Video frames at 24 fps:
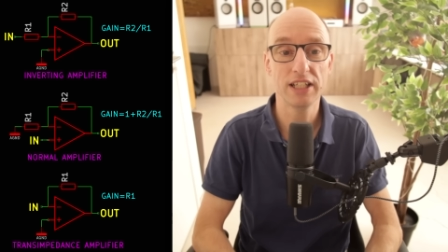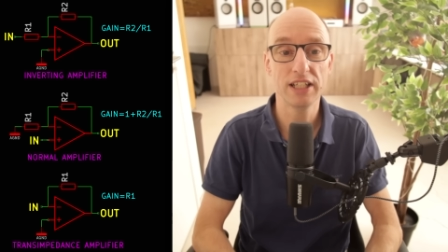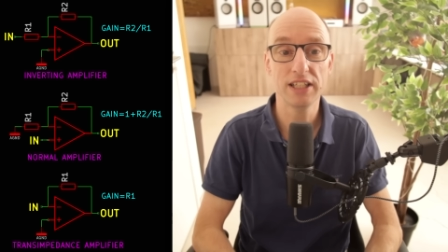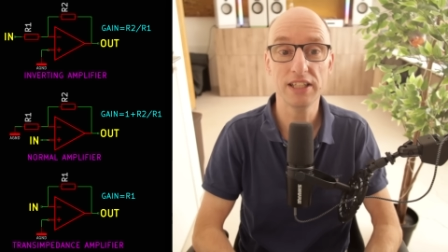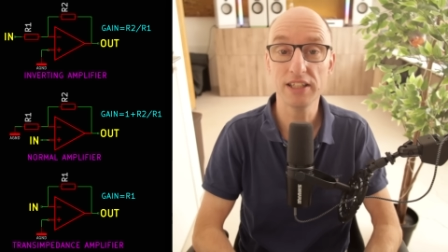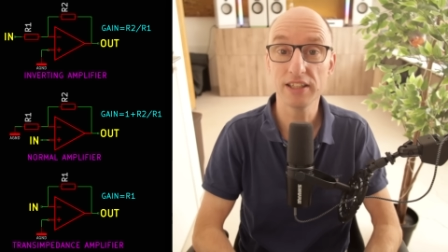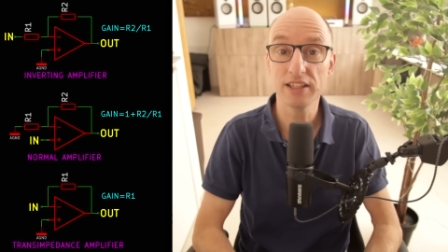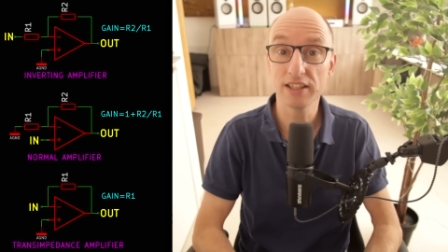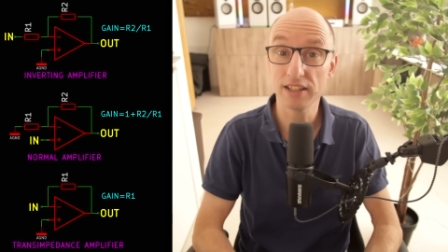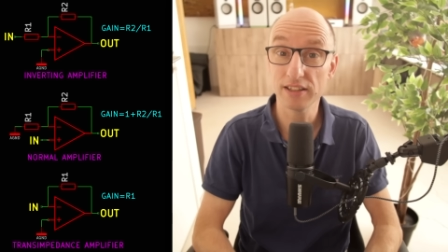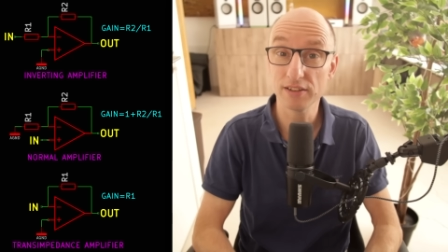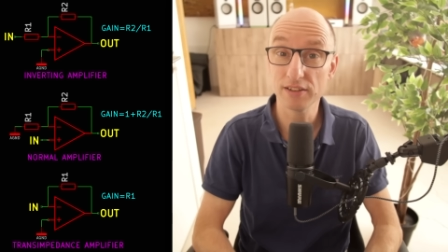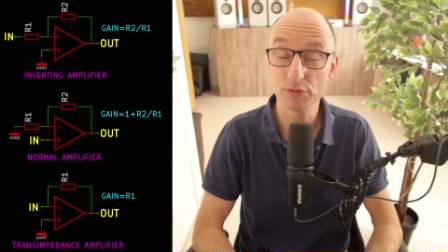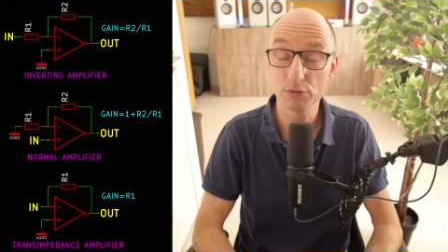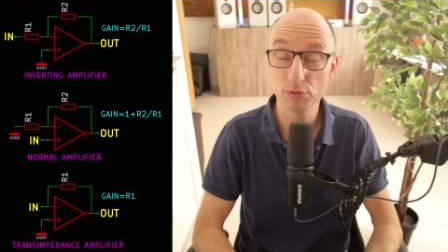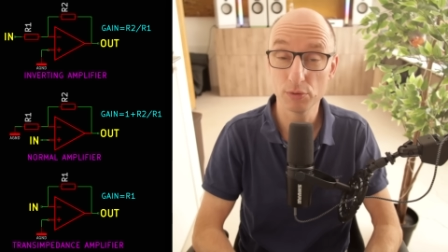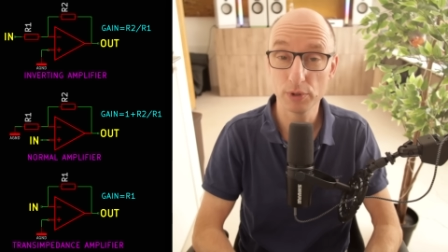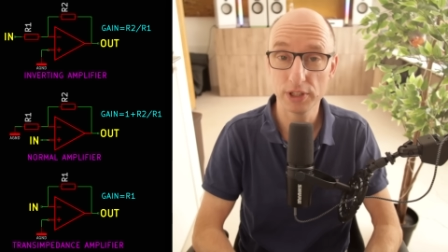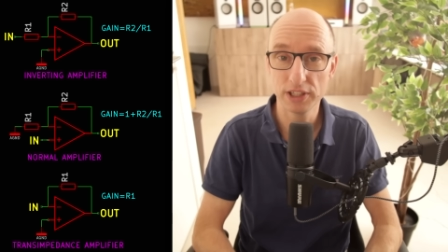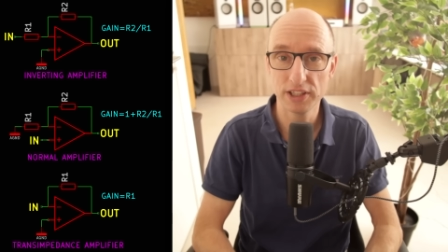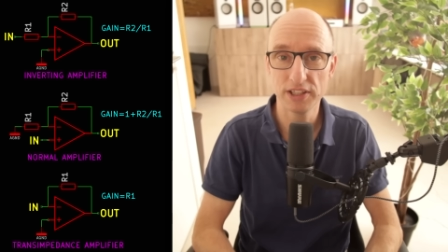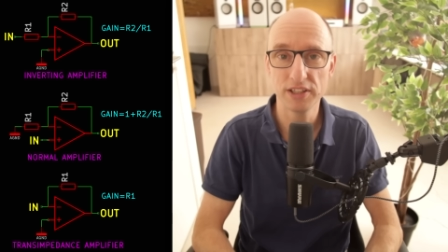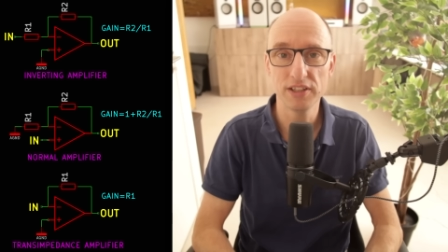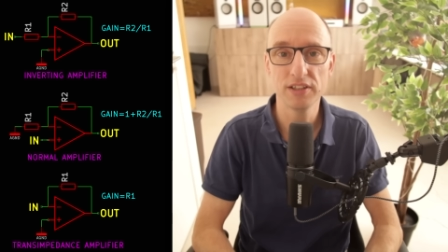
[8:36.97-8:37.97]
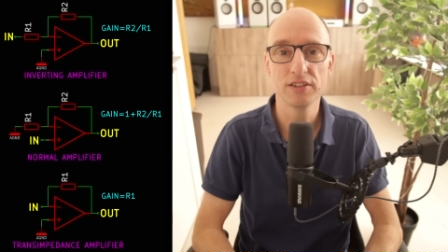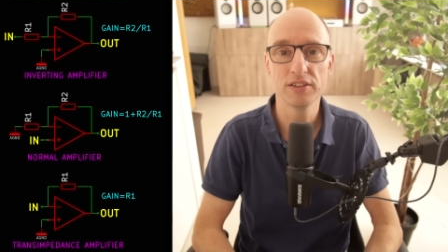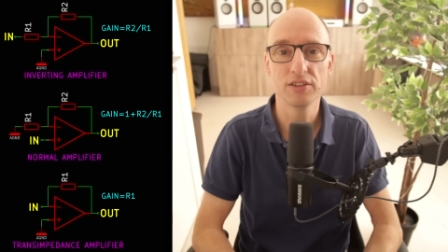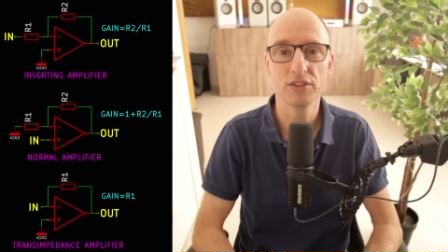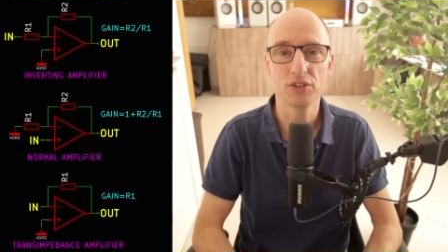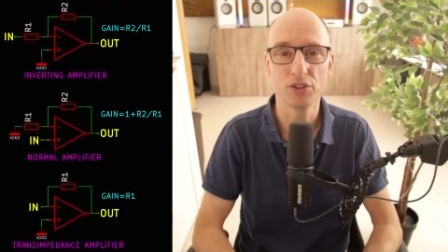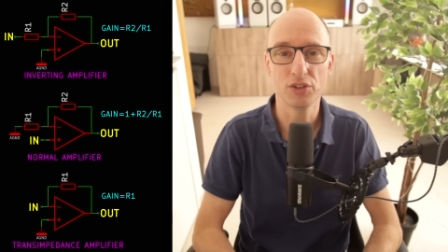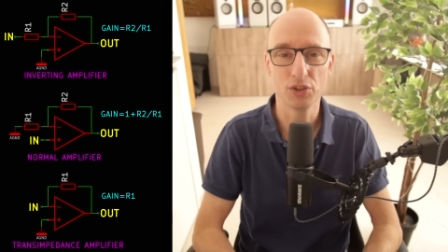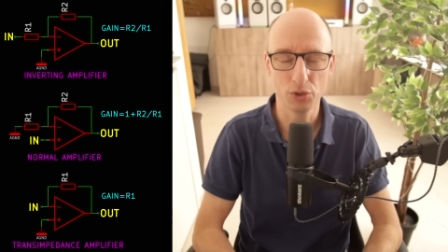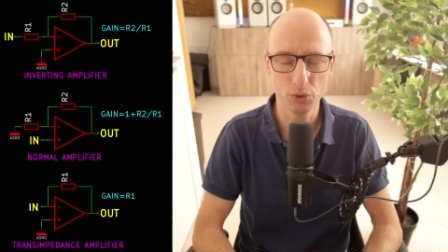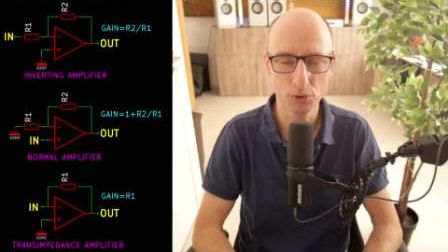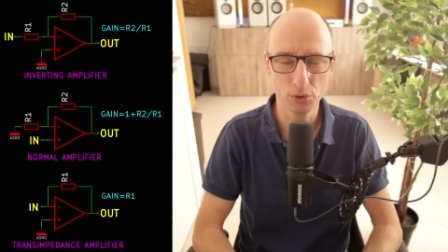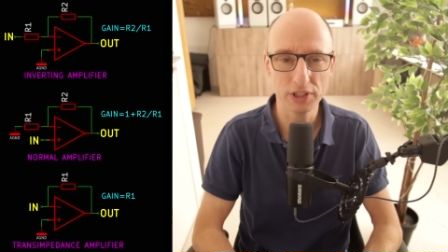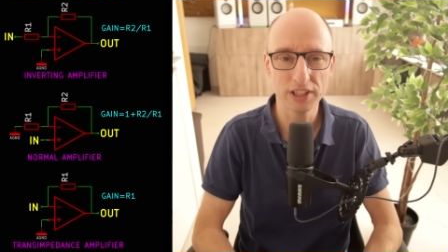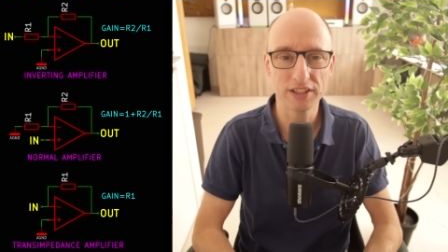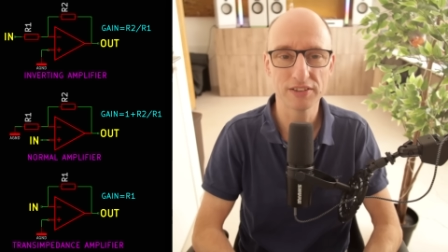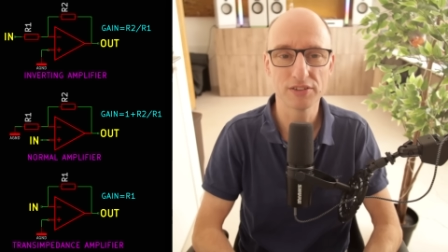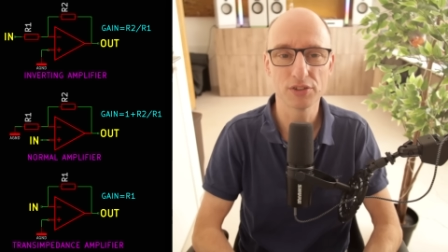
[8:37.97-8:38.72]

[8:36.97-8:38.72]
any kind of way, you'll get